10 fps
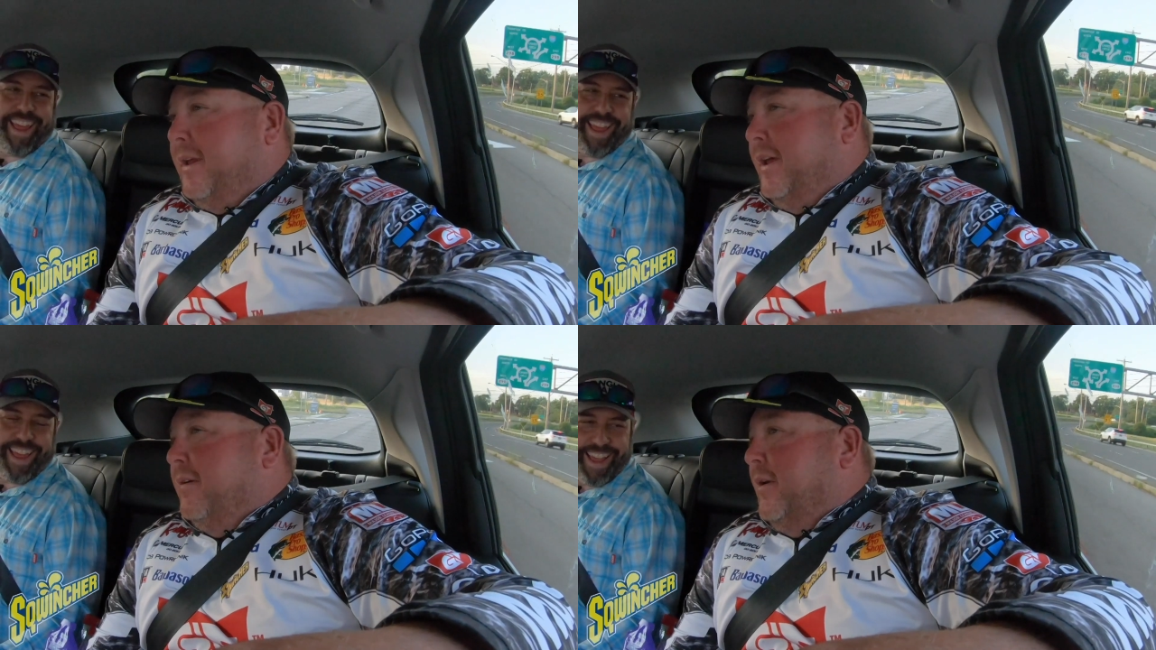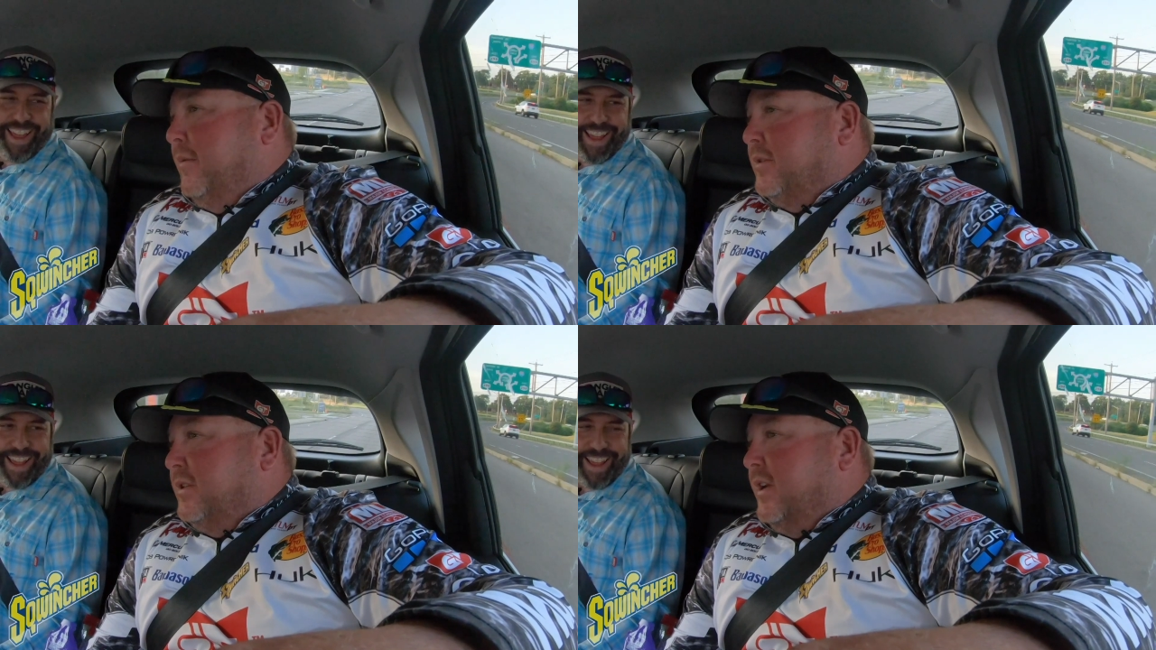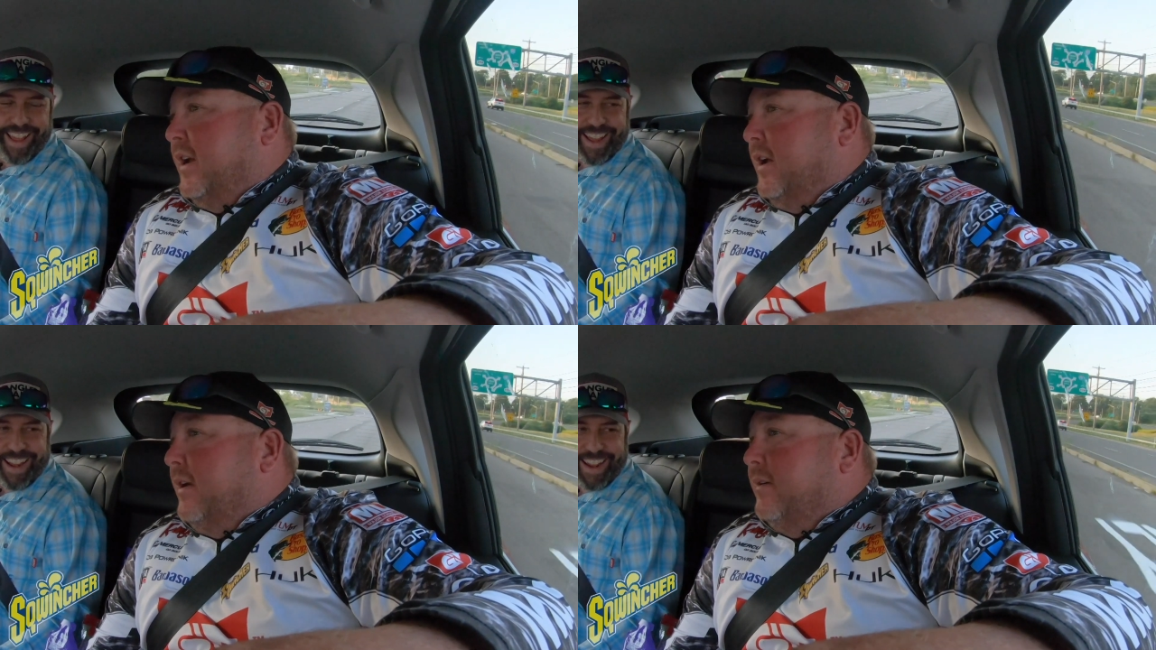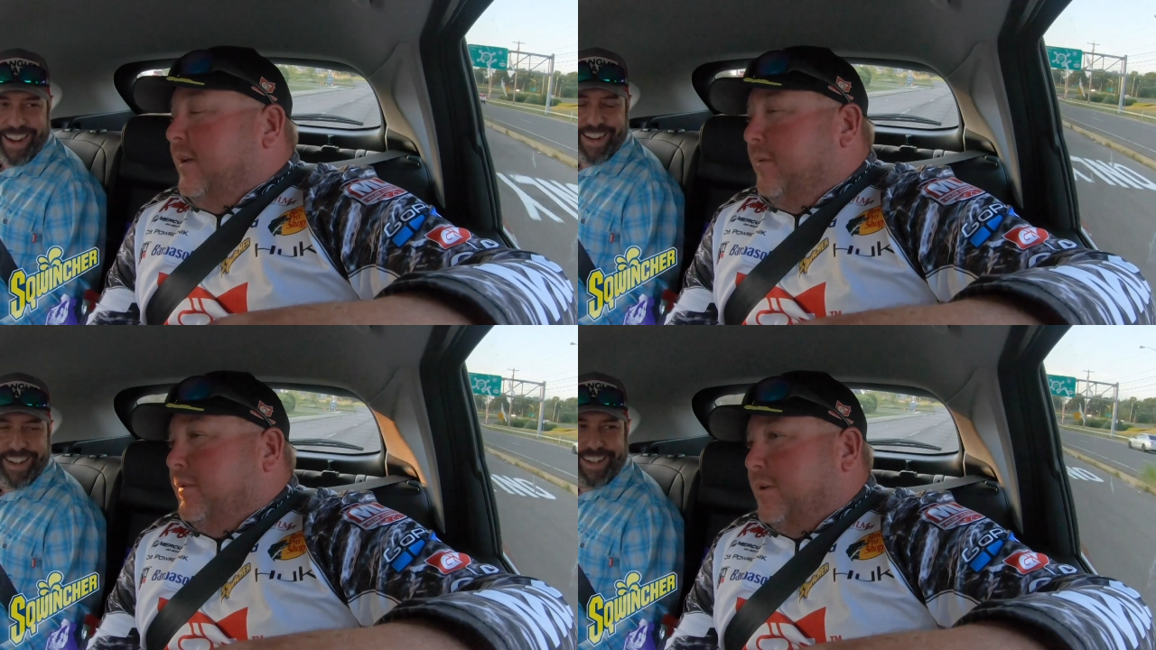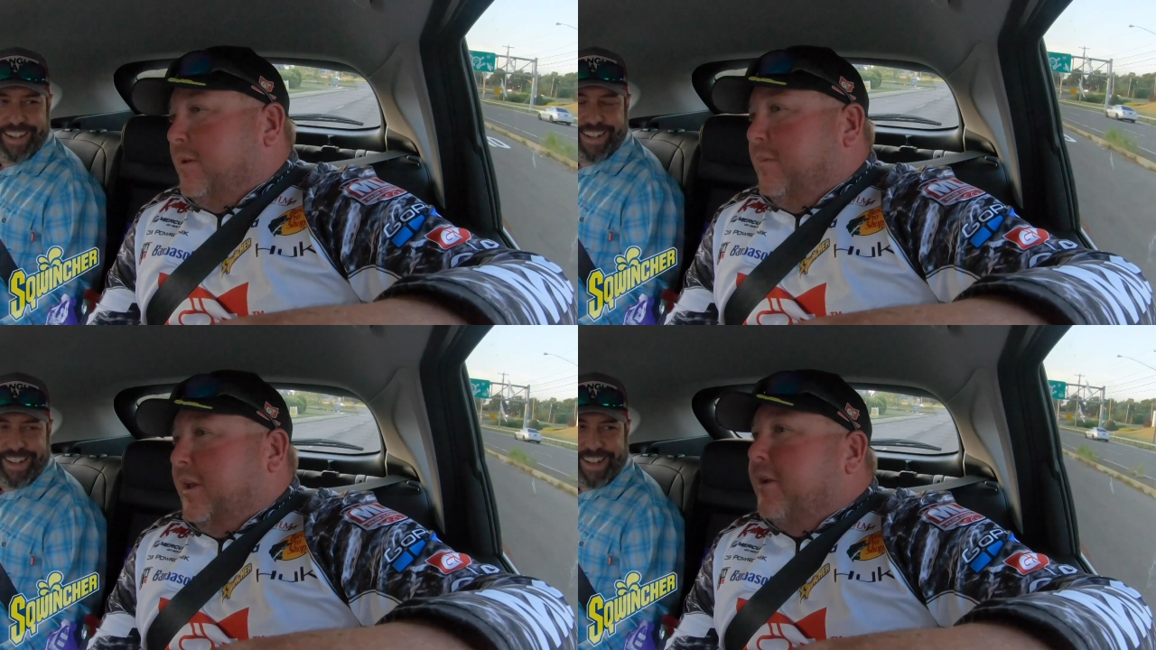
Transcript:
Speaker 1: mean, it, it was uh, it was going to be